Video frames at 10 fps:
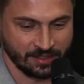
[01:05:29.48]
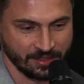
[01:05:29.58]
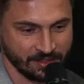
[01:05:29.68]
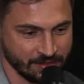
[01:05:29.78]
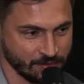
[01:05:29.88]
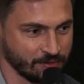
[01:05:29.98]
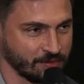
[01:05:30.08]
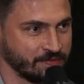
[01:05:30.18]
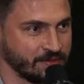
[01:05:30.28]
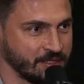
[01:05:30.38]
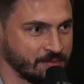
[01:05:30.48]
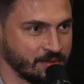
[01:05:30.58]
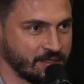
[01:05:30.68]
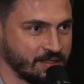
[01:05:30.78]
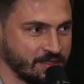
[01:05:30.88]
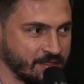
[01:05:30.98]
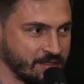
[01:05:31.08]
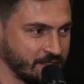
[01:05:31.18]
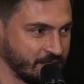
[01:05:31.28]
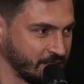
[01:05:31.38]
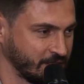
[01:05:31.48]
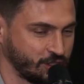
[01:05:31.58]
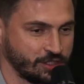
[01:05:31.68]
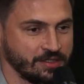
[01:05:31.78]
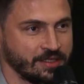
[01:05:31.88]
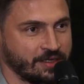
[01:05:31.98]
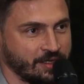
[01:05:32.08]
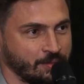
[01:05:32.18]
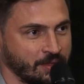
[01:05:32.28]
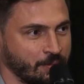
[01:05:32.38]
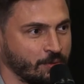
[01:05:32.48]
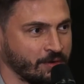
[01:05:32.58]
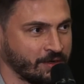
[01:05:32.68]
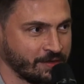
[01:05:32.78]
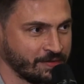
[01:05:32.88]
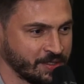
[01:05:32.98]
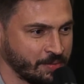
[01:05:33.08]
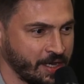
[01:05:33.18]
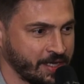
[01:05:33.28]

uh, put up a project for a